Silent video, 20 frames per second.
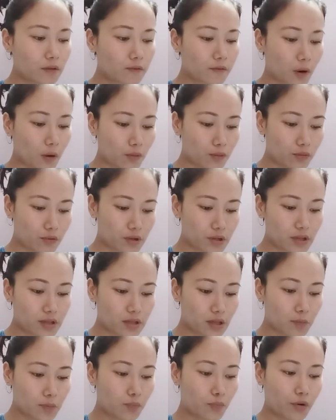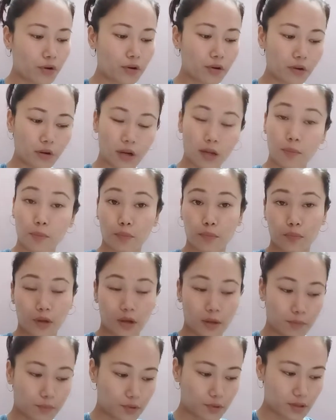foundress, emperor, and
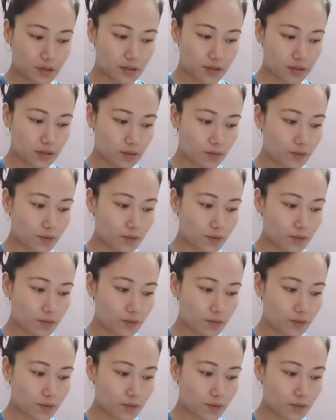empress.